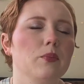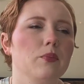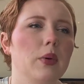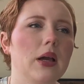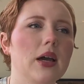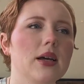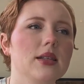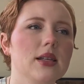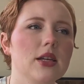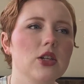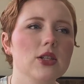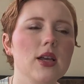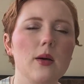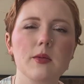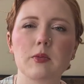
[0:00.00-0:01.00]
because it
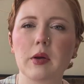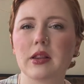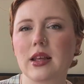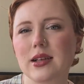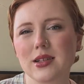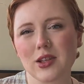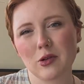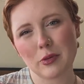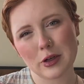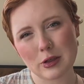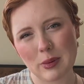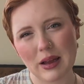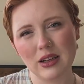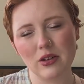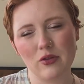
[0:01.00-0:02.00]
just helps put things into
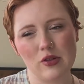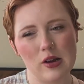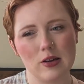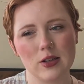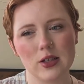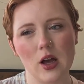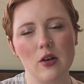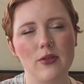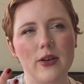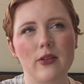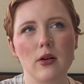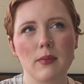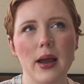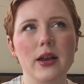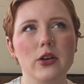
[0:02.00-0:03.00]
perspective for yourself and
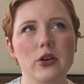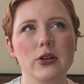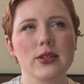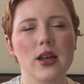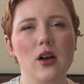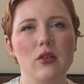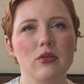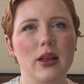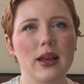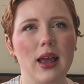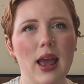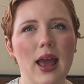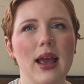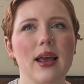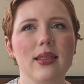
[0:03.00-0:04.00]
remind yourself like,
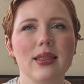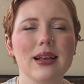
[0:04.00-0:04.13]
hey,